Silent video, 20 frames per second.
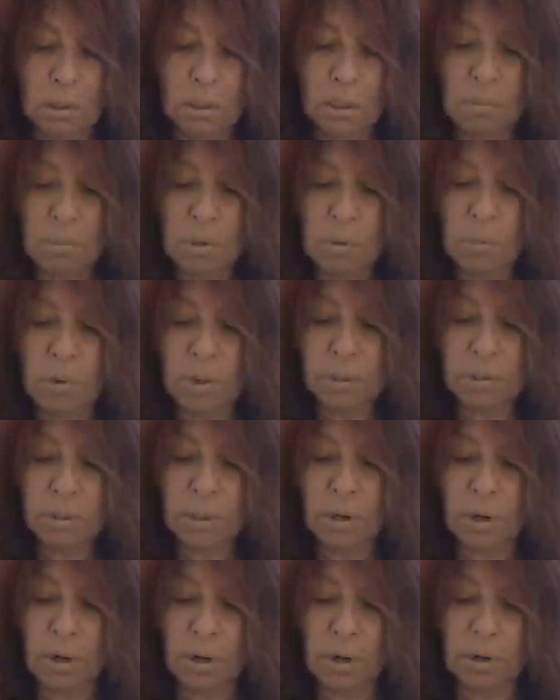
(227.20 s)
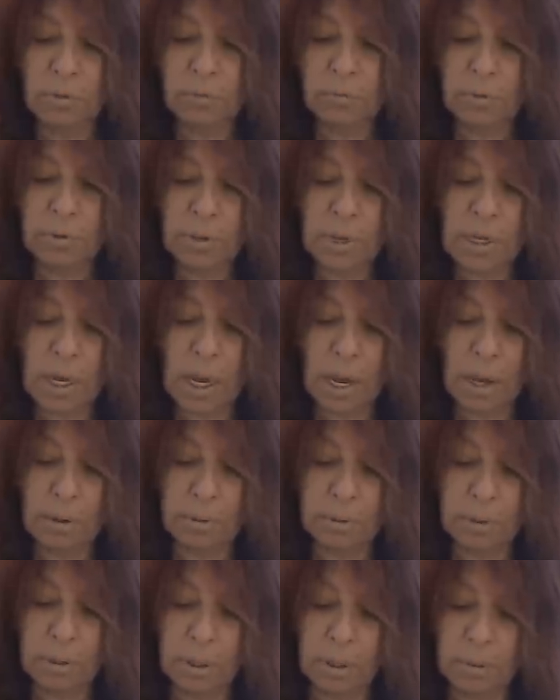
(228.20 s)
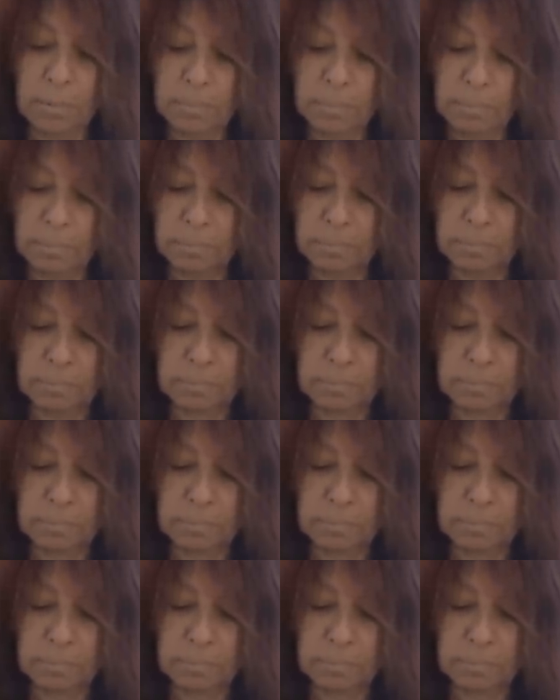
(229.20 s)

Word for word: Give me one card for the outcome.